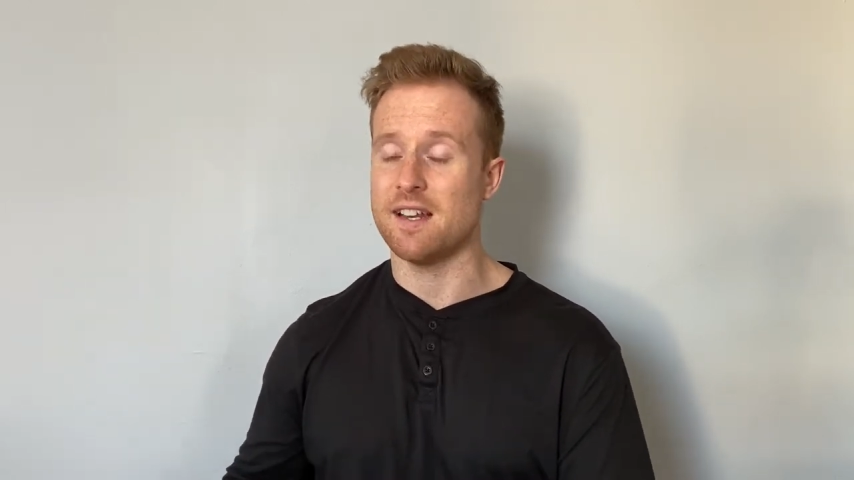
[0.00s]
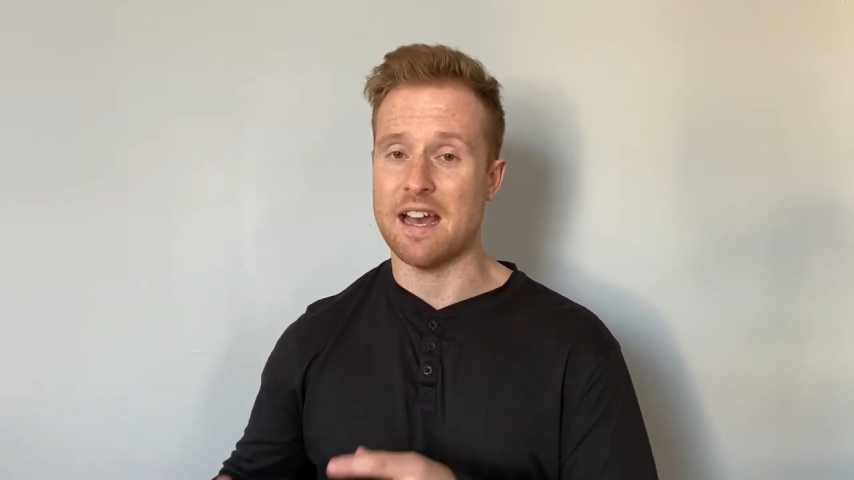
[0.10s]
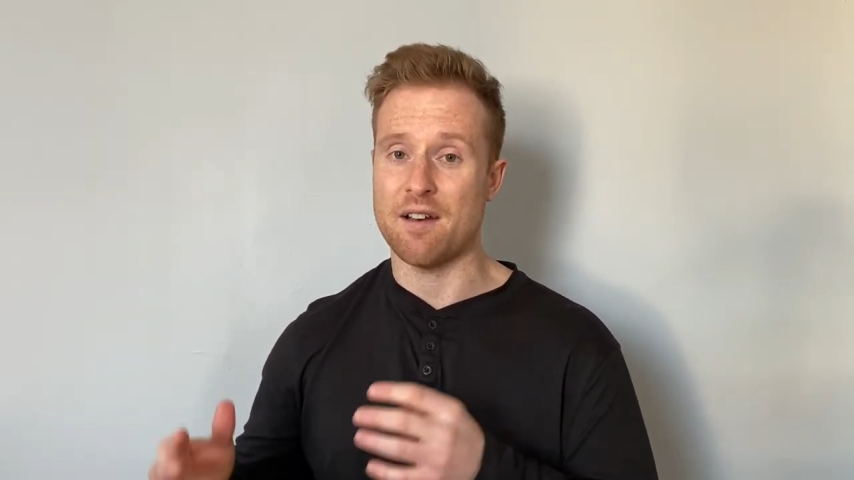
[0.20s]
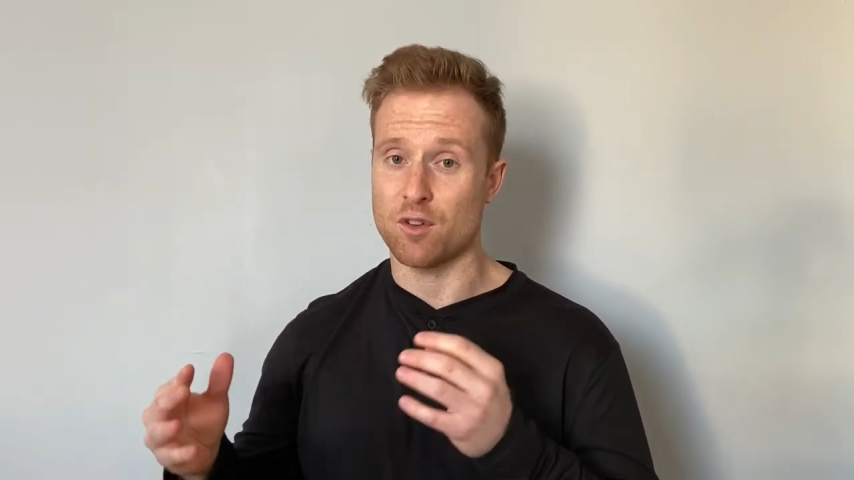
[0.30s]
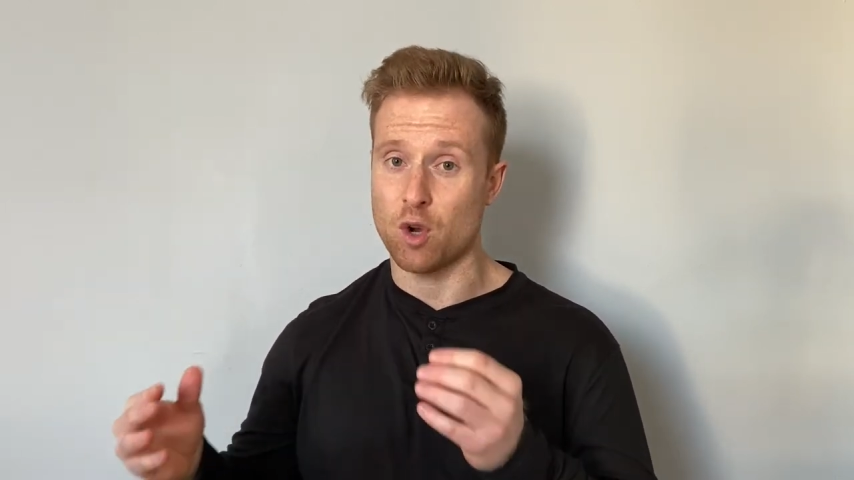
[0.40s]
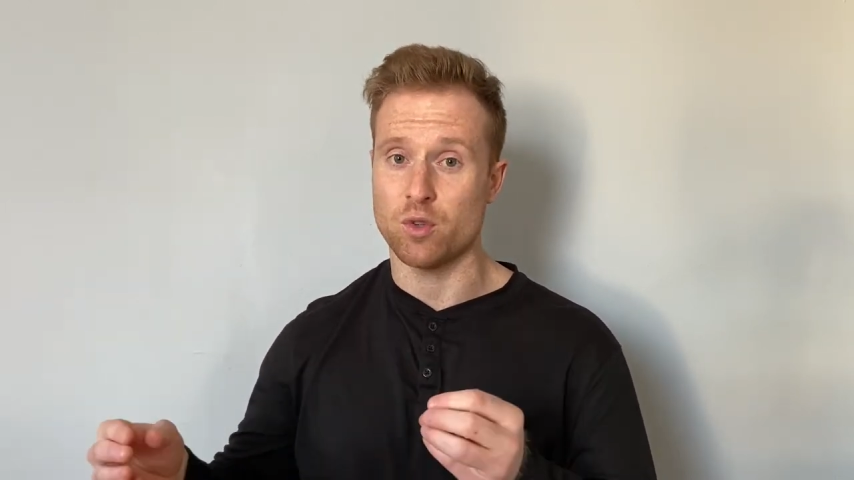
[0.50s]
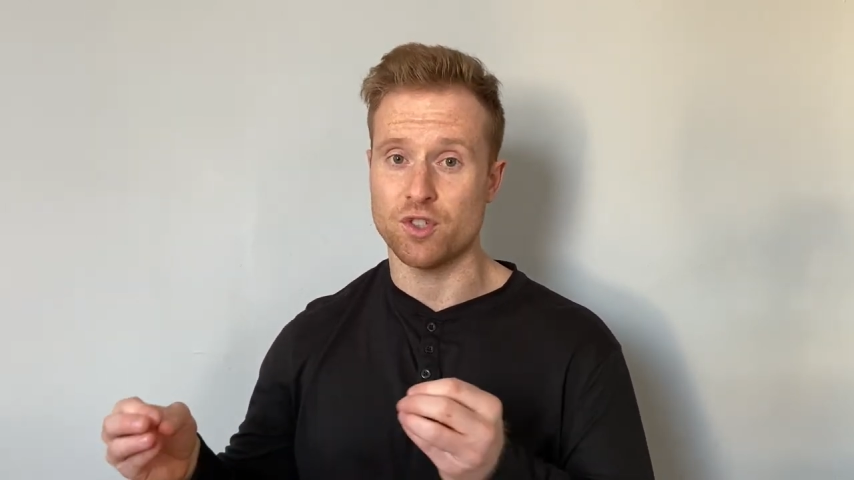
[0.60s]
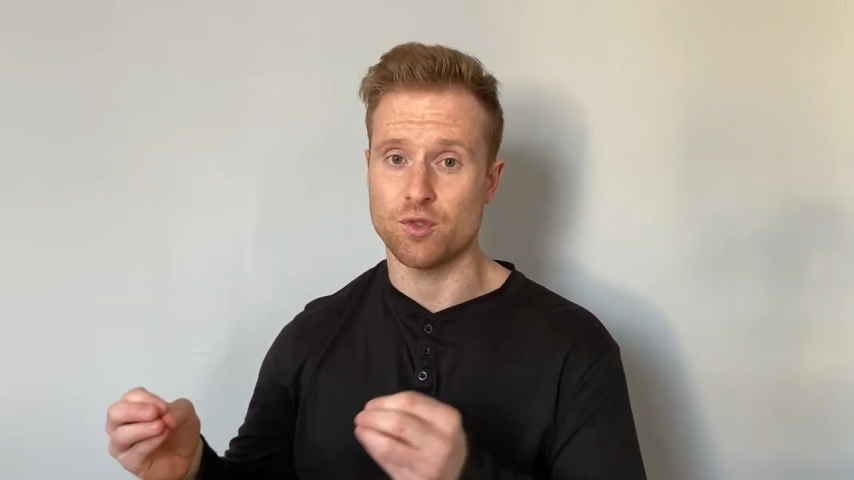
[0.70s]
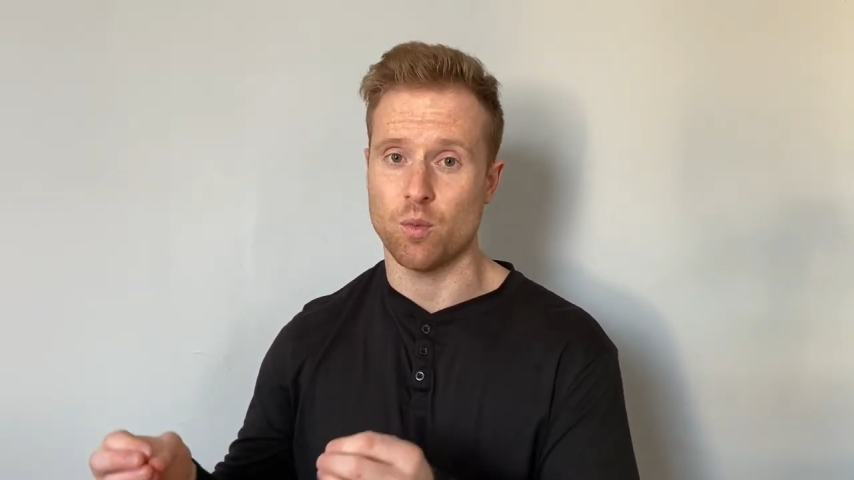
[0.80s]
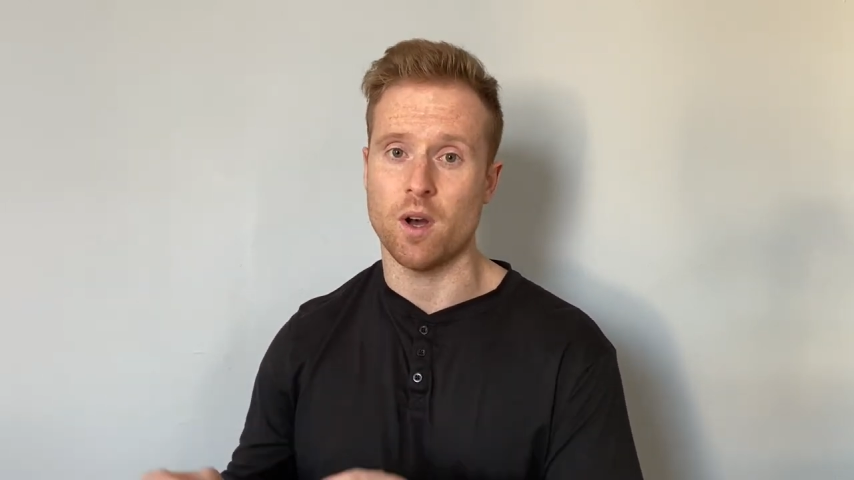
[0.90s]
and have
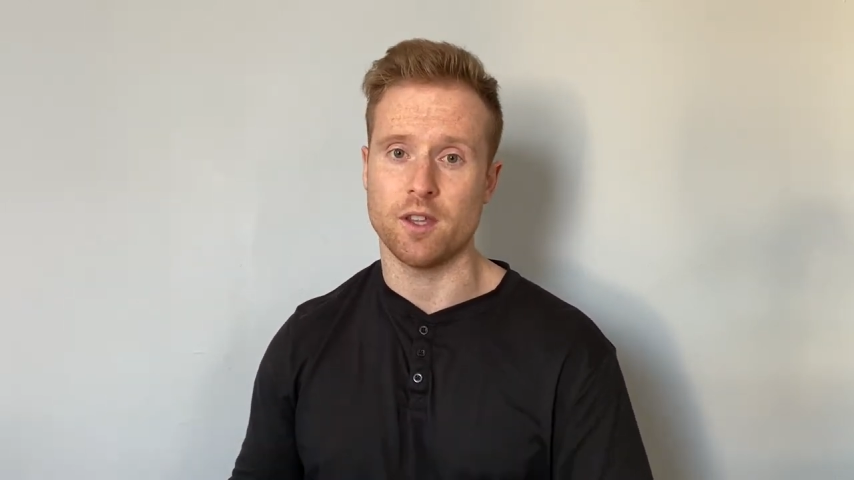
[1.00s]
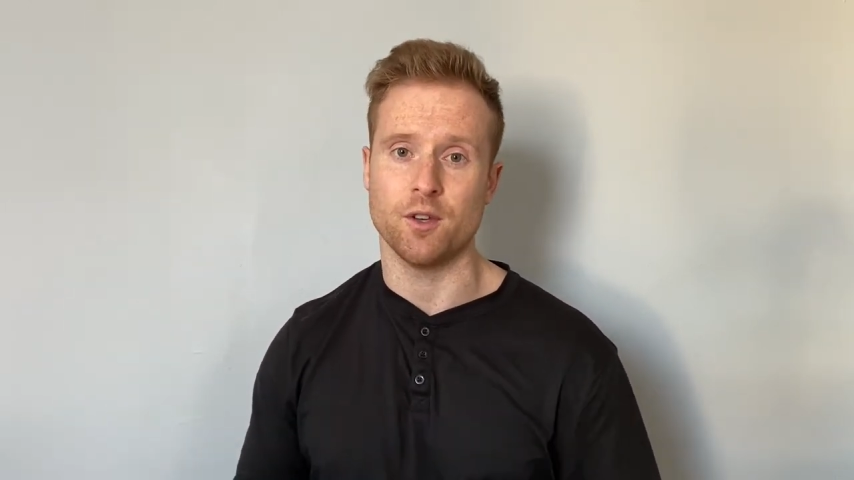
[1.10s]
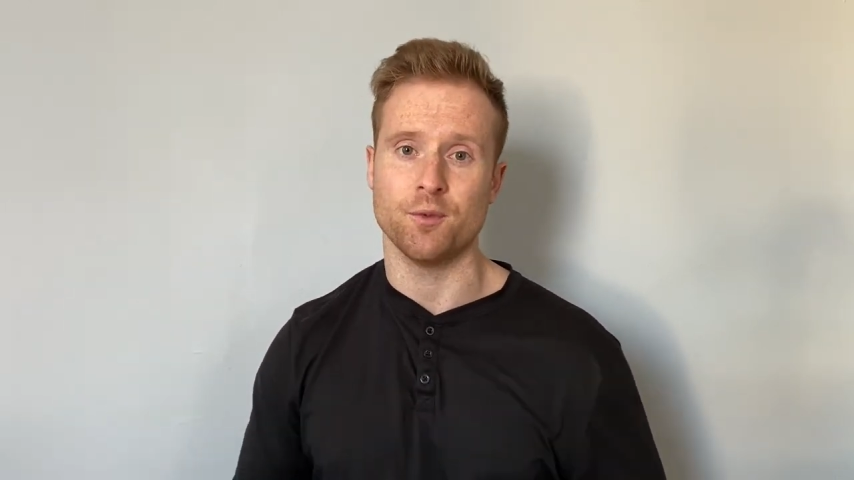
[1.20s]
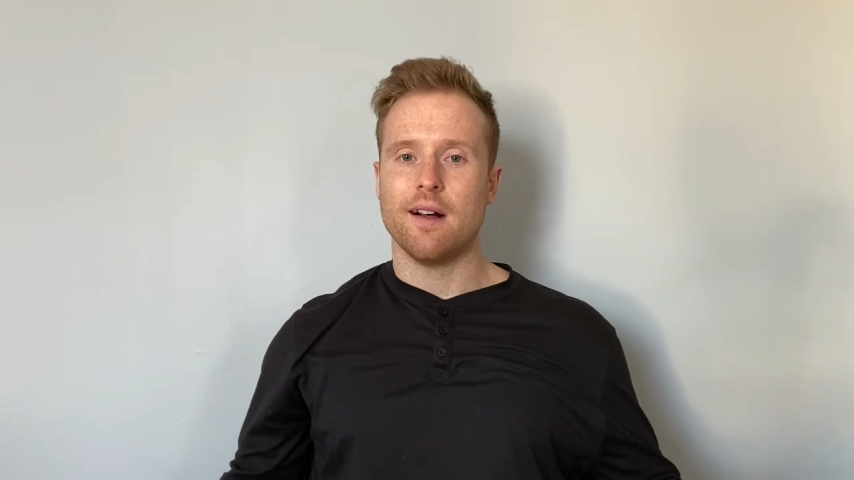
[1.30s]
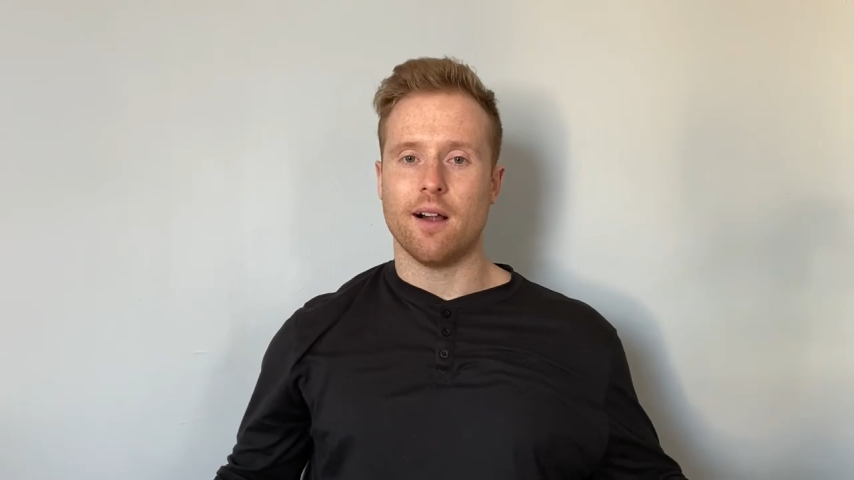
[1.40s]
coaches want you.